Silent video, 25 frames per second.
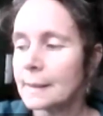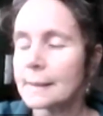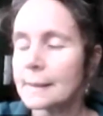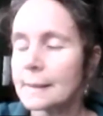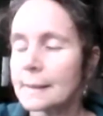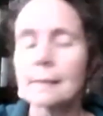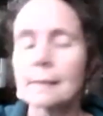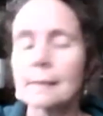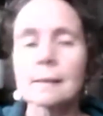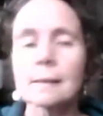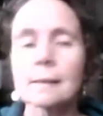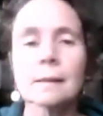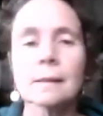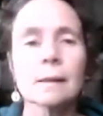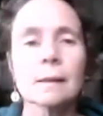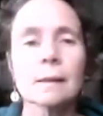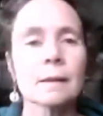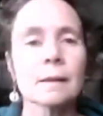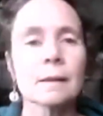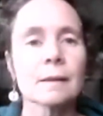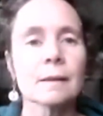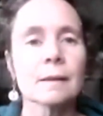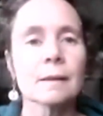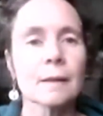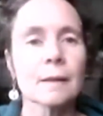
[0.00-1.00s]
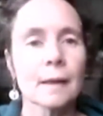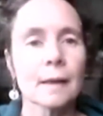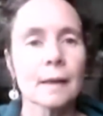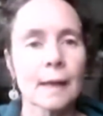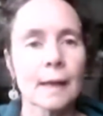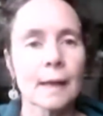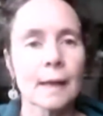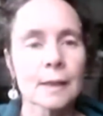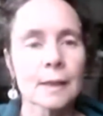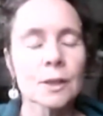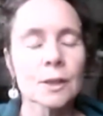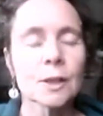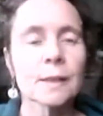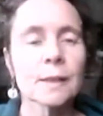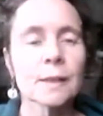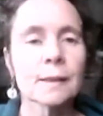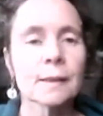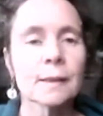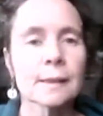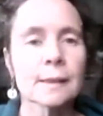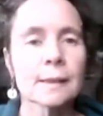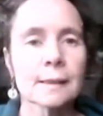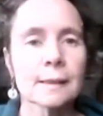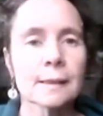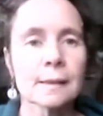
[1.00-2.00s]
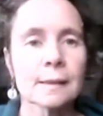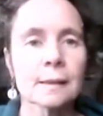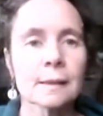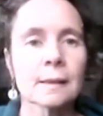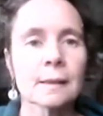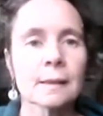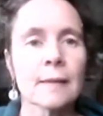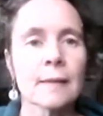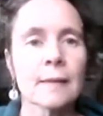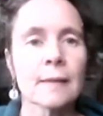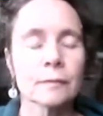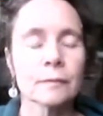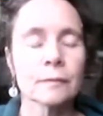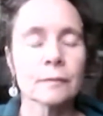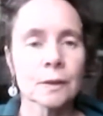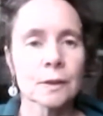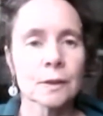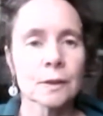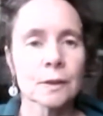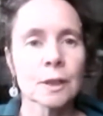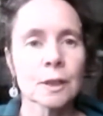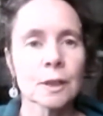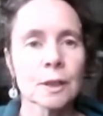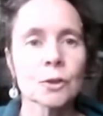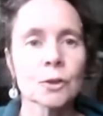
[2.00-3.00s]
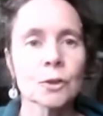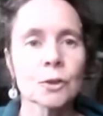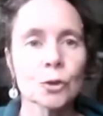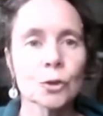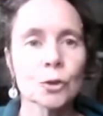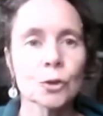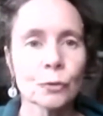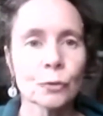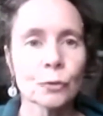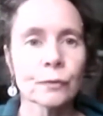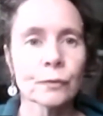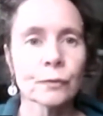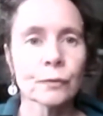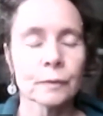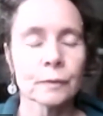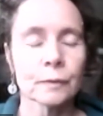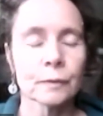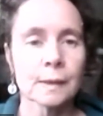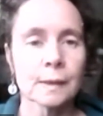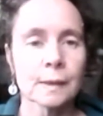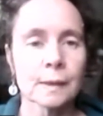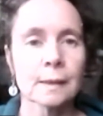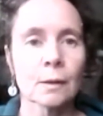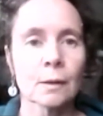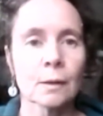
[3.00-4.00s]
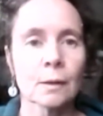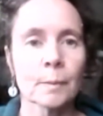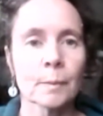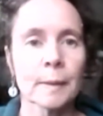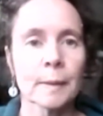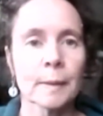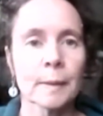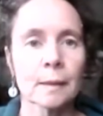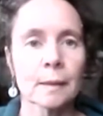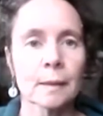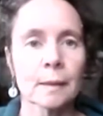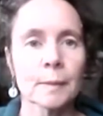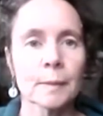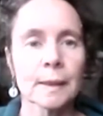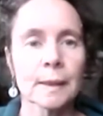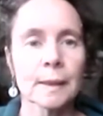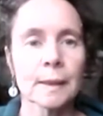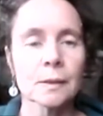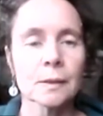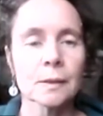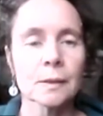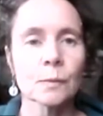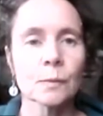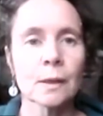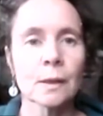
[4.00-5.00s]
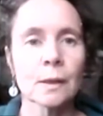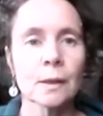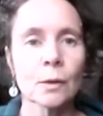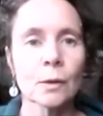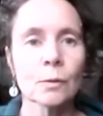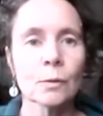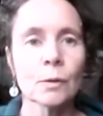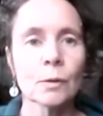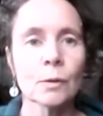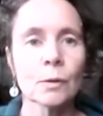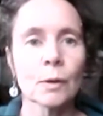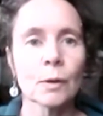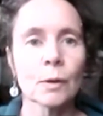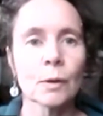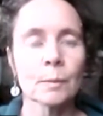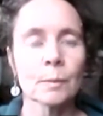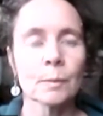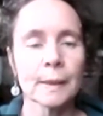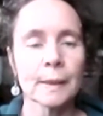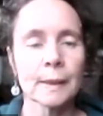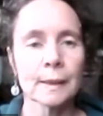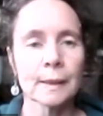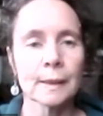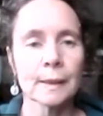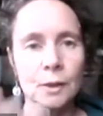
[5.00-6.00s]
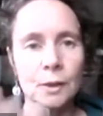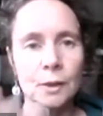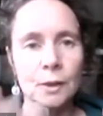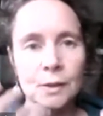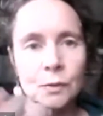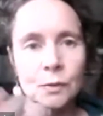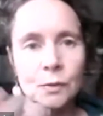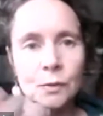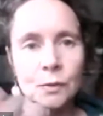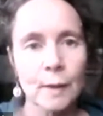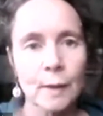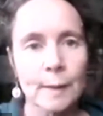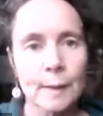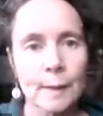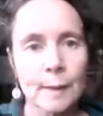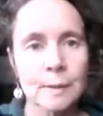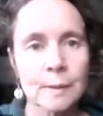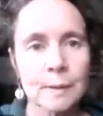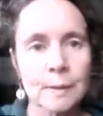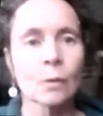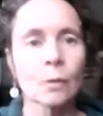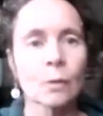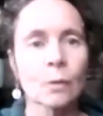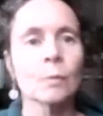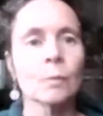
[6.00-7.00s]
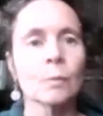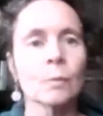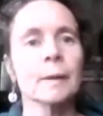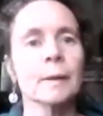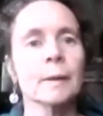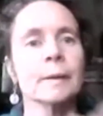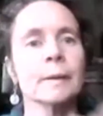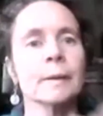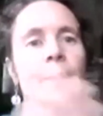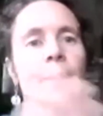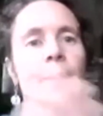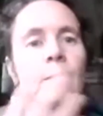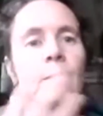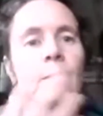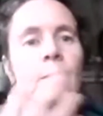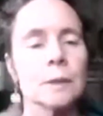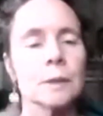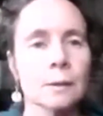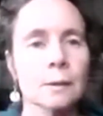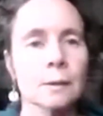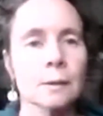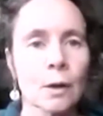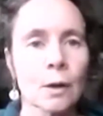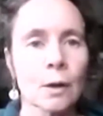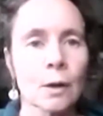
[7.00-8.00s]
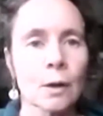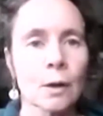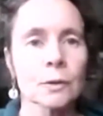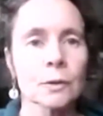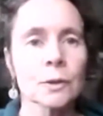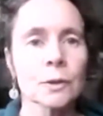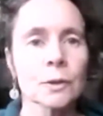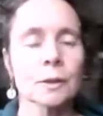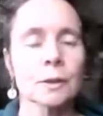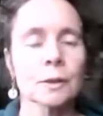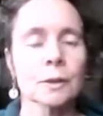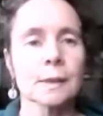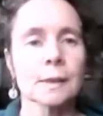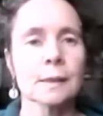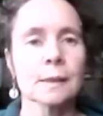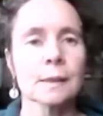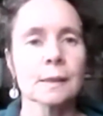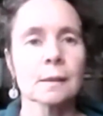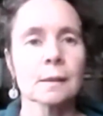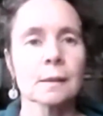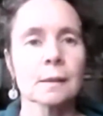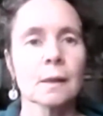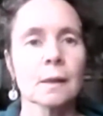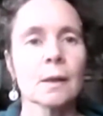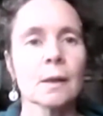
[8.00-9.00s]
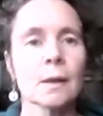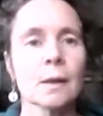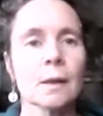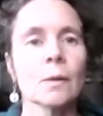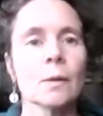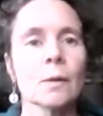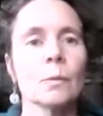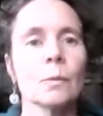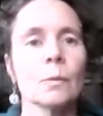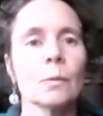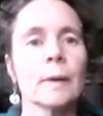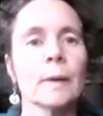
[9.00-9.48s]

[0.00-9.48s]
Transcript: He says that actually this is a level of touching into truthfulness in our being, because we're no longer being just swept along by that which is unconscious.